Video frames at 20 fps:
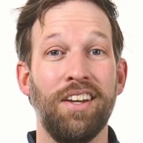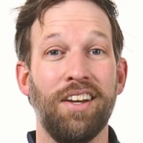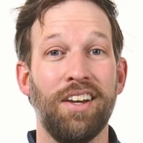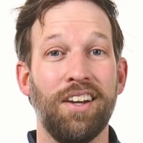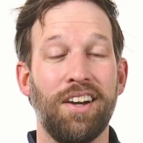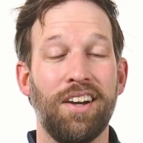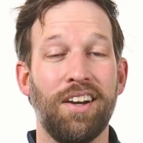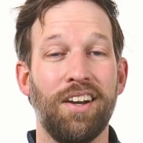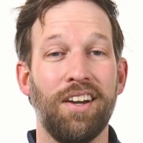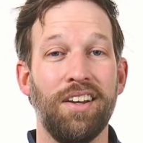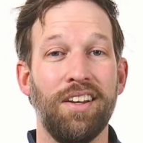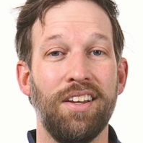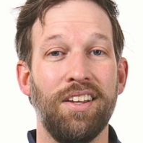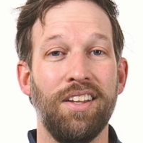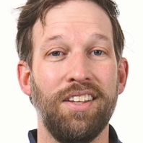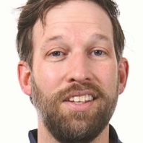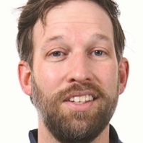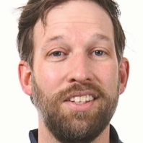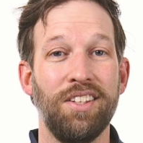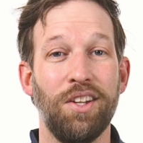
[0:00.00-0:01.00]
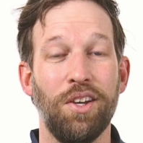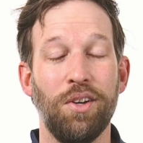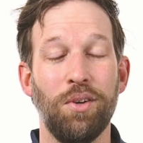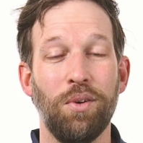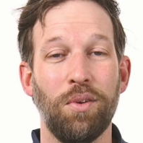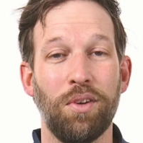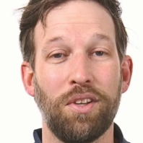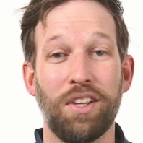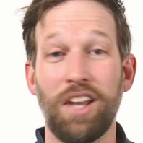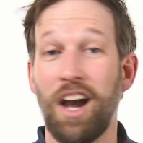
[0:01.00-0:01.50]

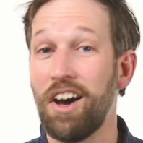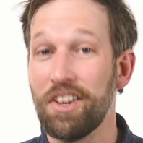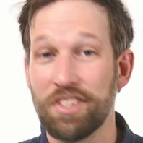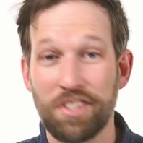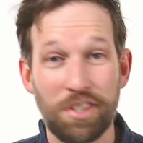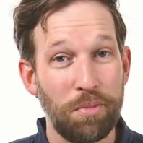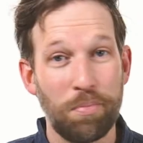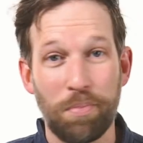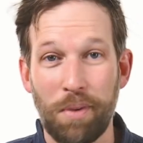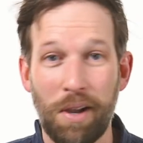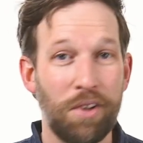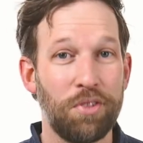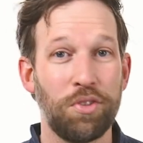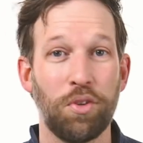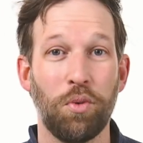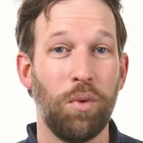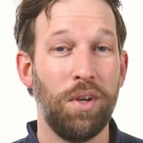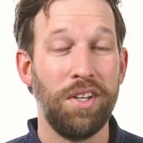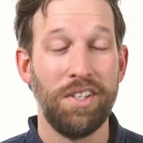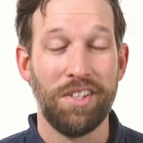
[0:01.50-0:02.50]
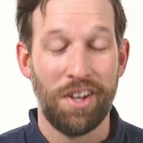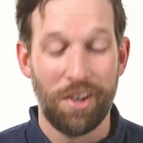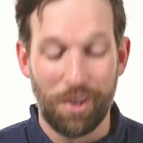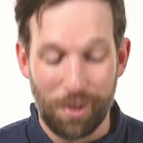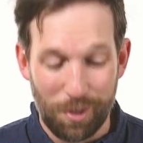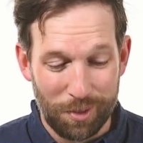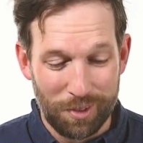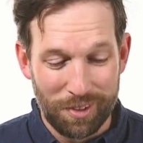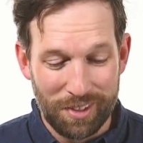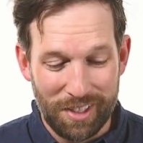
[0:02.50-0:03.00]
Gossip out the
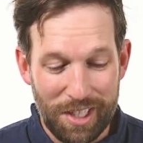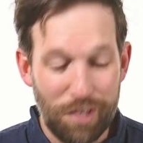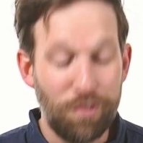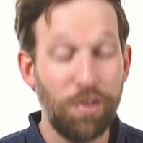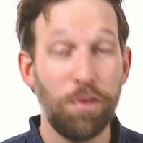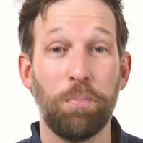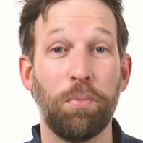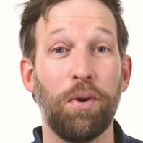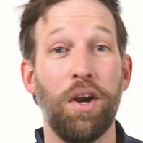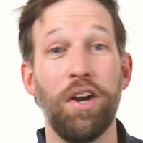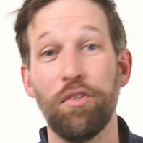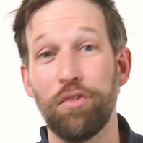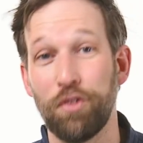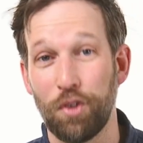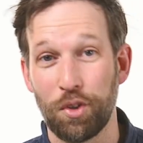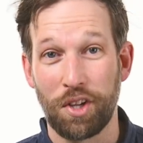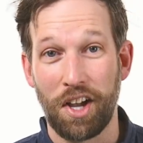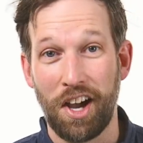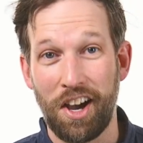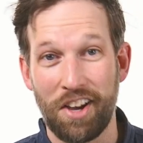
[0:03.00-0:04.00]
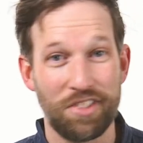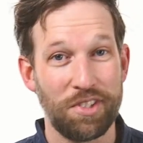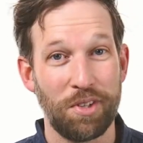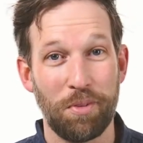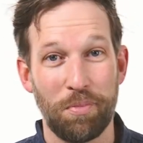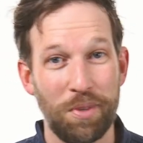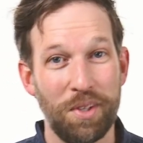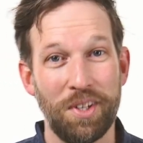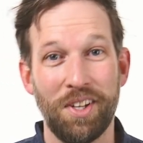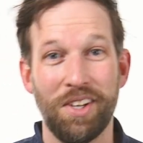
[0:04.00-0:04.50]
window, even prayerful
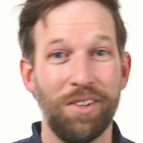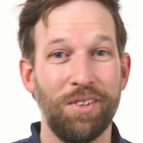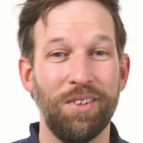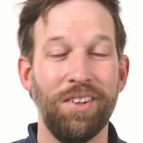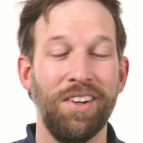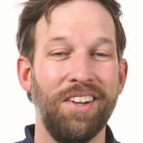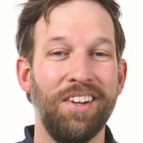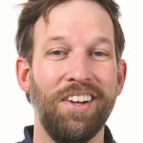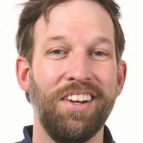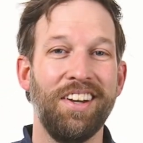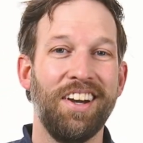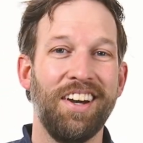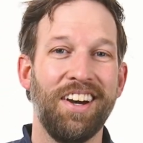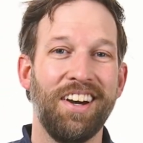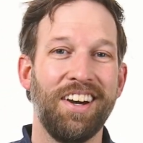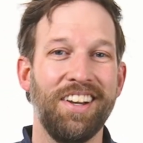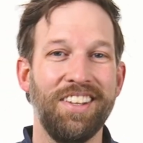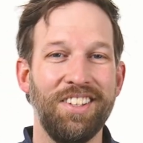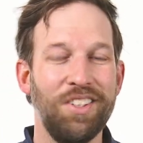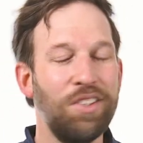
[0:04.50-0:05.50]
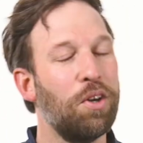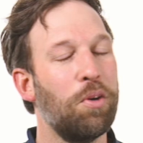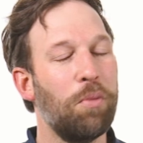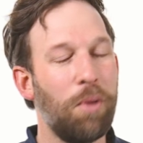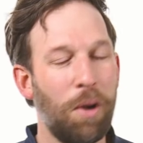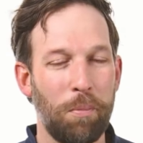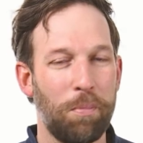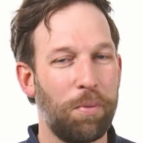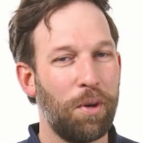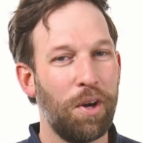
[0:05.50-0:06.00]
gossip,
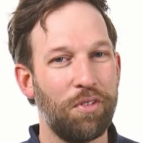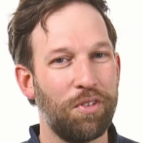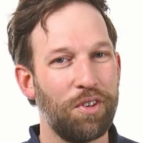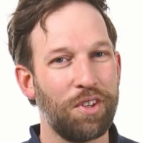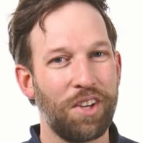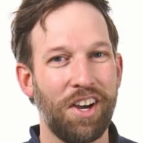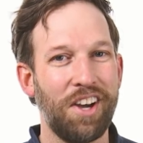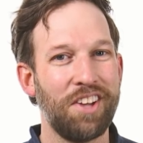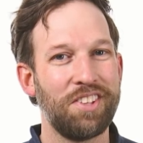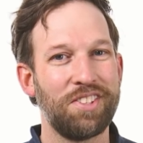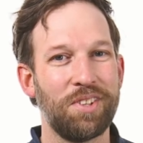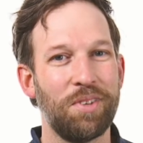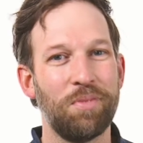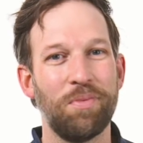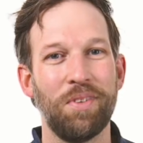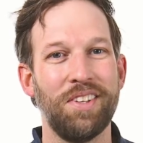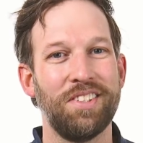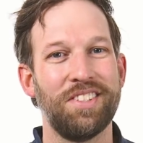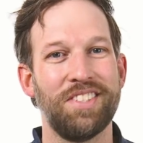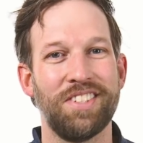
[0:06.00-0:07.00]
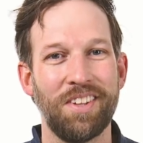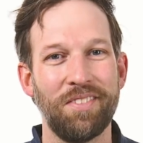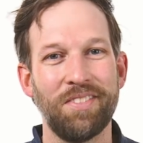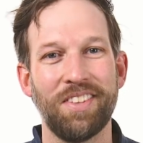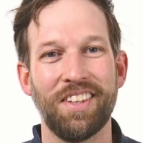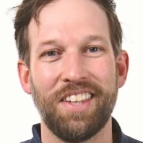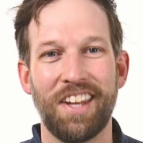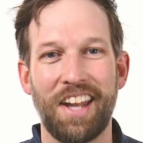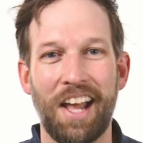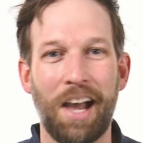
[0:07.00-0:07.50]
about prayerful gossip. It's
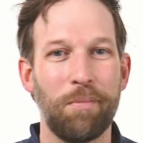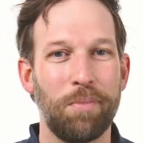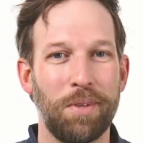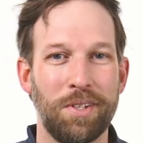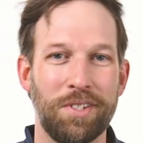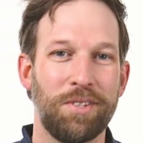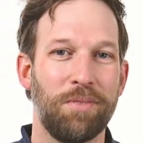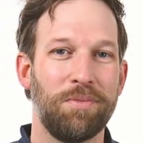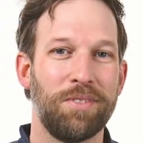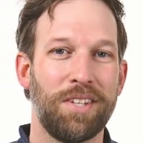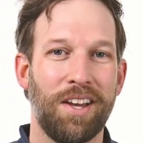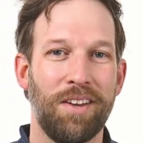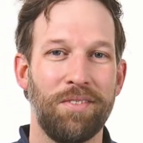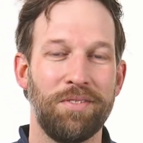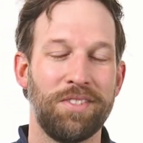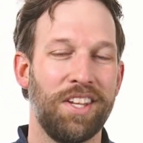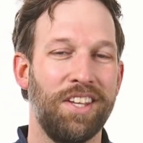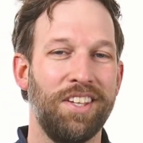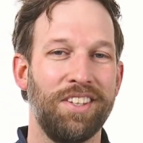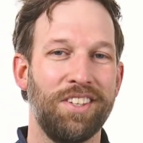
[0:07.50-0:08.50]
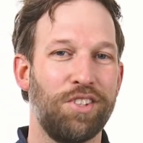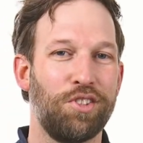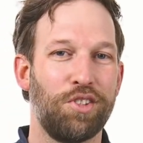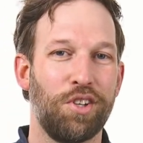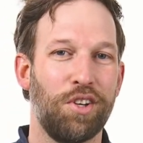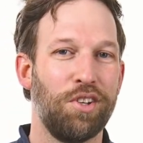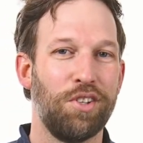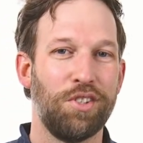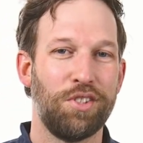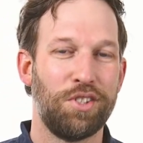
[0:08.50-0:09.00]
something that happens sometimes in the
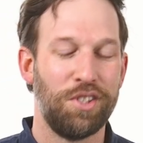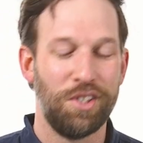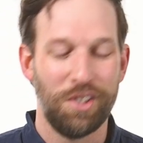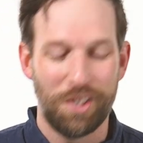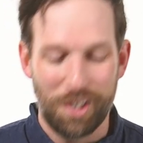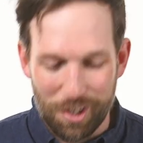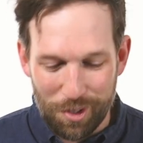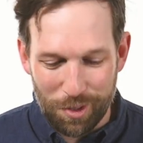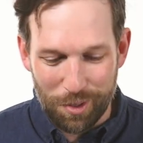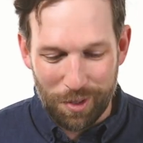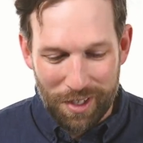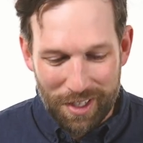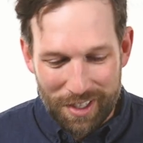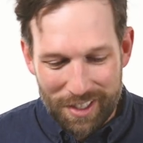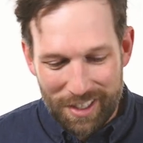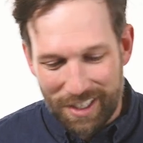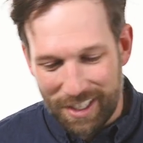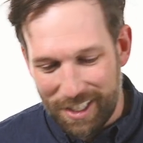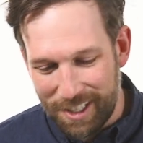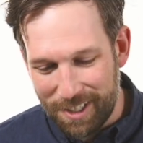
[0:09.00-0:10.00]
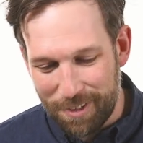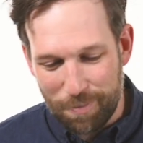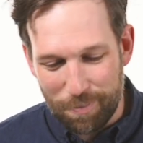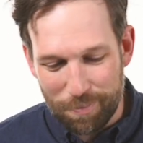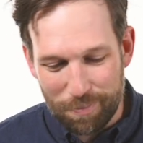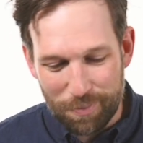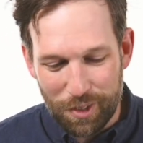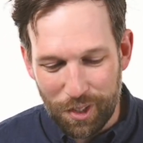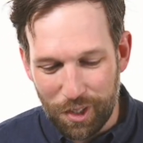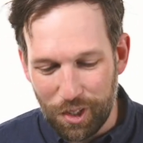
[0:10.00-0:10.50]
church,
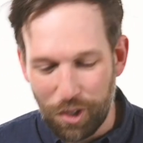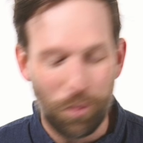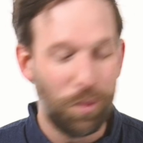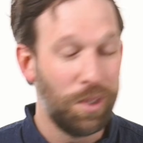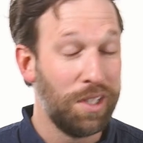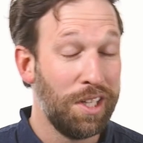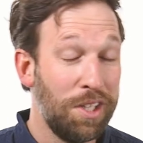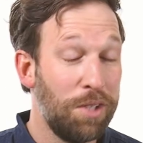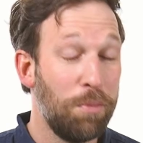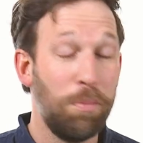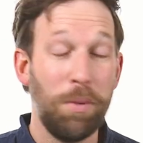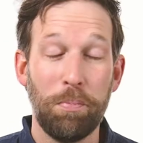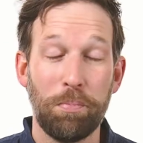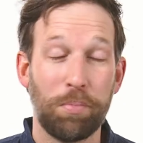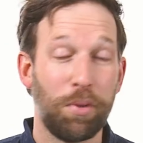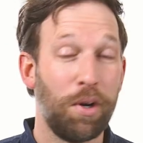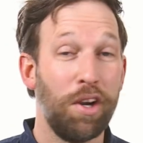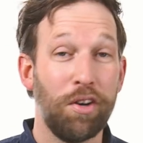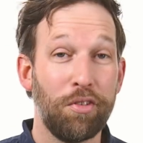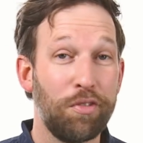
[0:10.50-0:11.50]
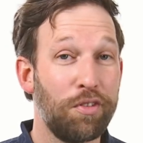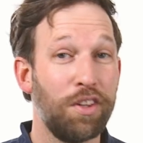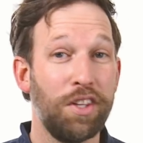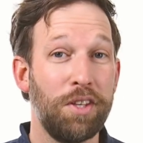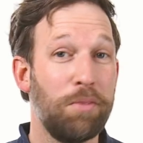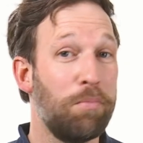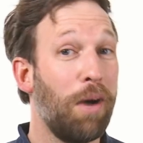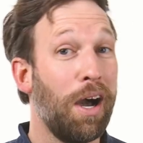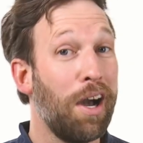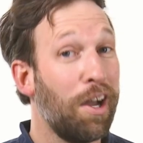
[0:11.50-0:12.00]
we need to be prayerfully
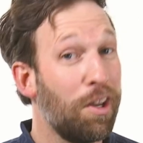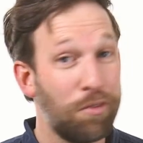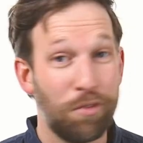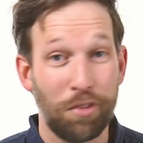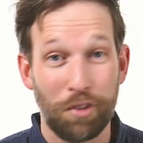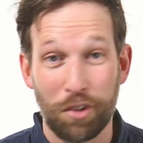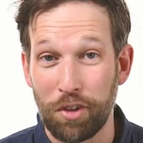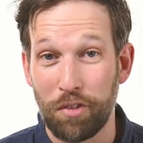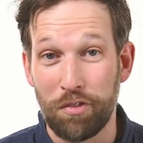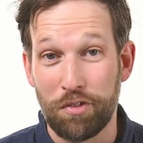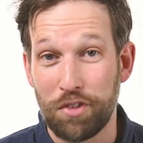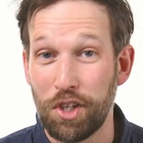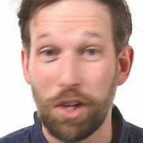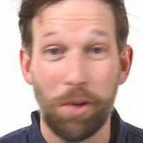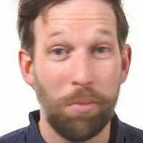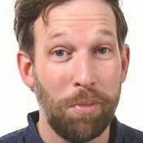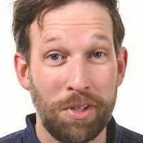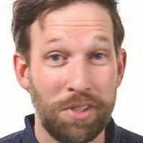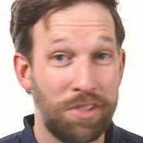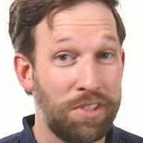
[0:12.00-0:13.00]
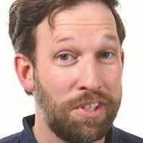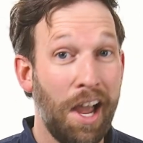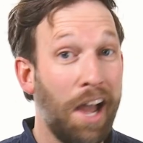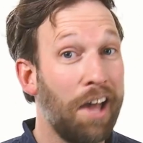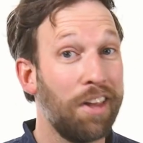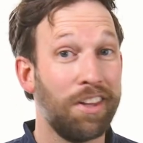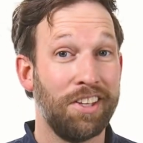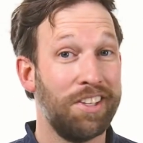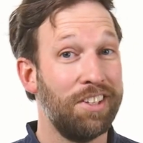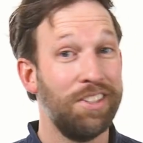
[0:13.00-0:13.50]
mindful of Jim and
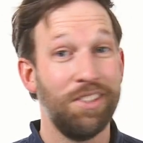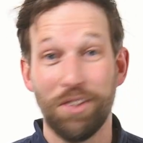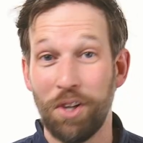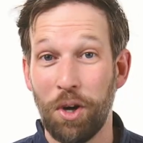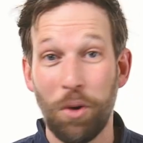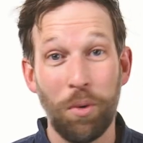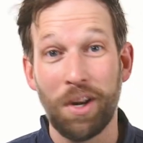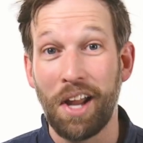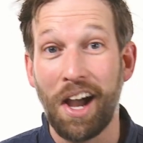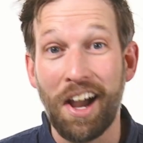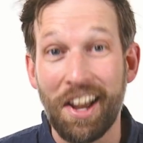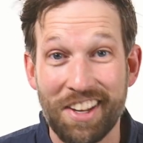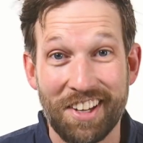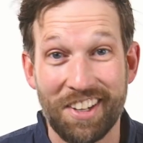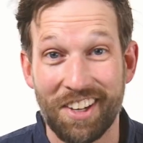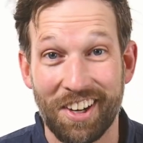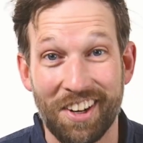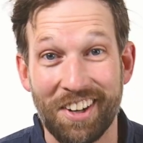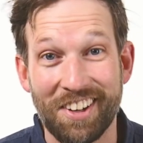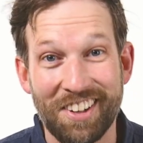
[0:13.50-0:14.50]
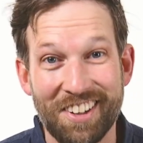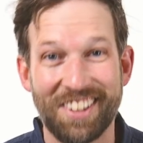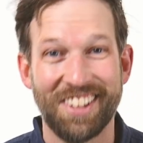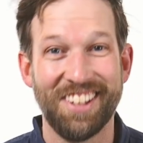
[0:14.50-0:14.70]
Sally. You know what I hear?